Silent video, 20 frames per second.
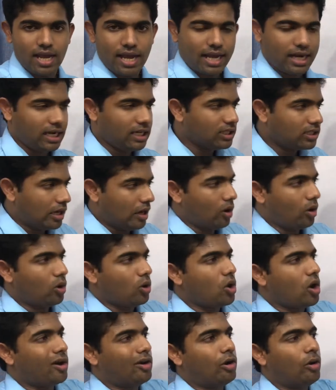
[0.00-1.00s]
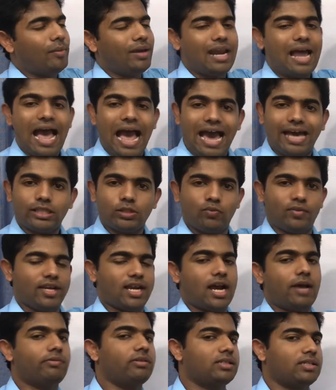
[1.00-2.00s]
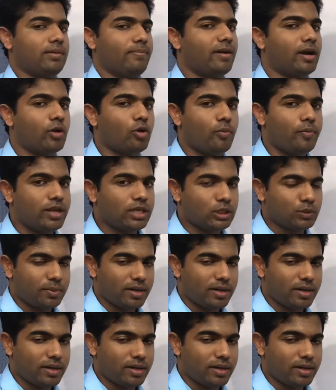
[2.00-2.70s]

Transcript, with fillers: In the coracoacromial arch, we have the subacromial